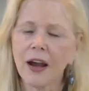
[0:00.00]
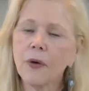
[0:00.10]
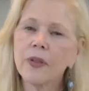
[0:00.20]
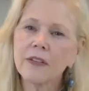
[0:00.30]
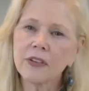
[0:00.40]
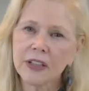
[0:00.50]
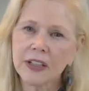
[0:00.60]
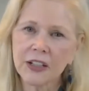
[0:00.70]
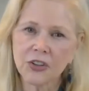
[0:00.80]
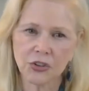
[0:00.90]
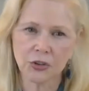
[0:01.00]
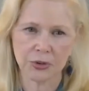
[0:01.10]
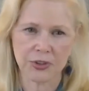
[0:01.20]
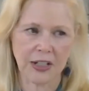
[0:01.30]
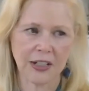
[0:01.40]
How are they related to your
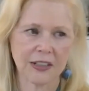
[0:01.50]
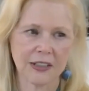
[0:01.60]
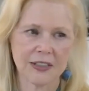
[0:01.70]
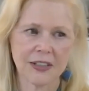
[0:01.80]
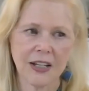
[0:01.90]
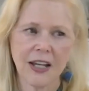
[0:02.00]
protagonist?